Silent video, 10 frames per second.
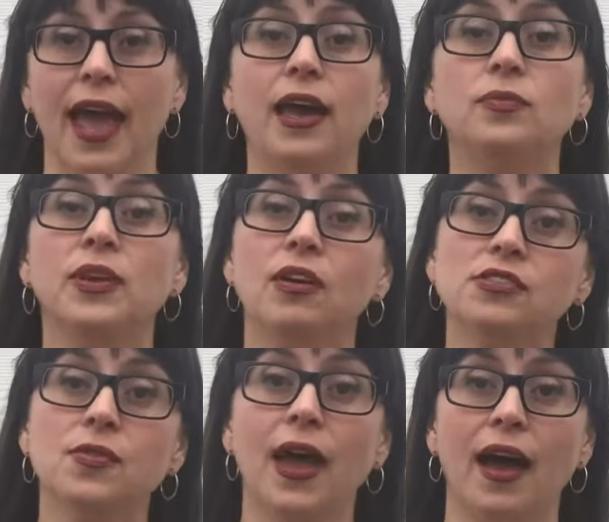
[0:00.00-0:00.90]
And we
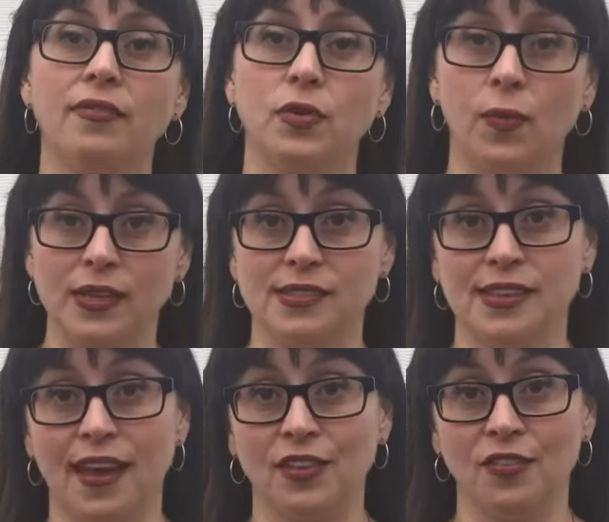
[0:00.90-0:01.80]
also have the West
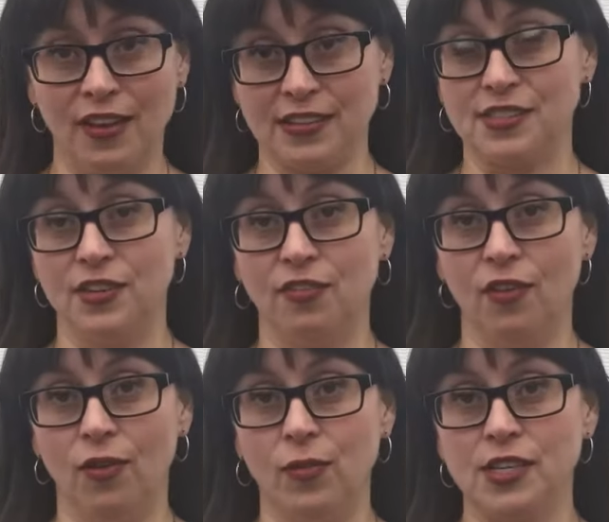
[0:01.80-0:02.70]
Seattle
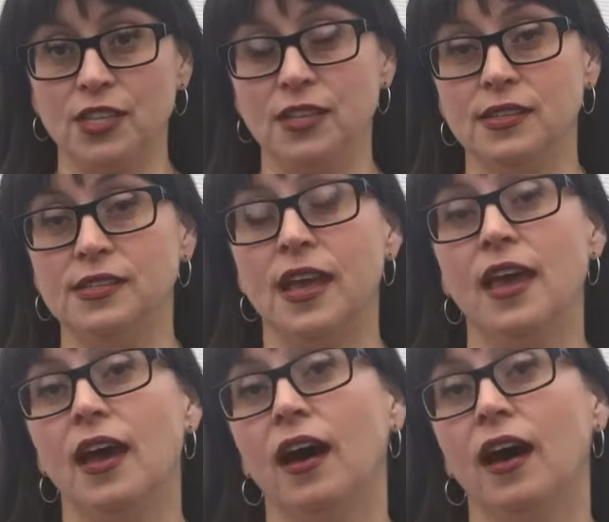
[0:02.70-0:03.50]
Festival, which is